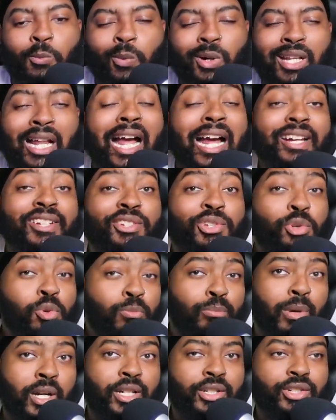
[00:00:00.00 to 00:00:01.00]
rely
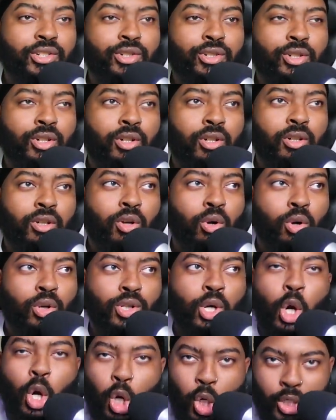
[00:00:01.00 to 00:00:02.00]
too much
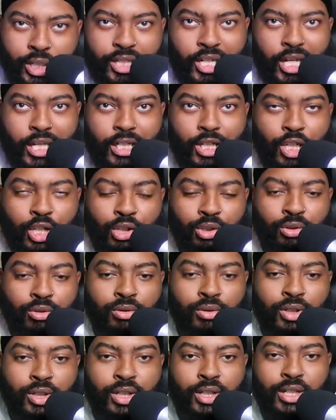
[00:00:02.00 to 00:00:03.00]
on the
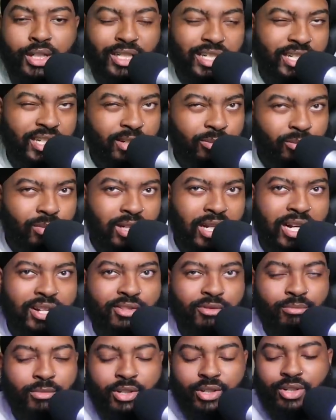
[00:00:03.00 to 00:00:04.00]
RKO, and they didn't rely
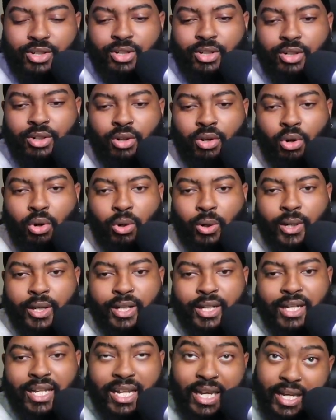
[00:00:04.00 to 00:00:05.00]
too much
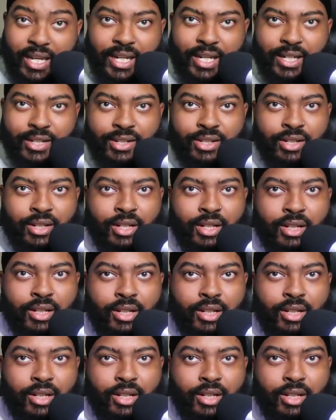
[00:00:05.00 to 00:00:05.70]
on Edge's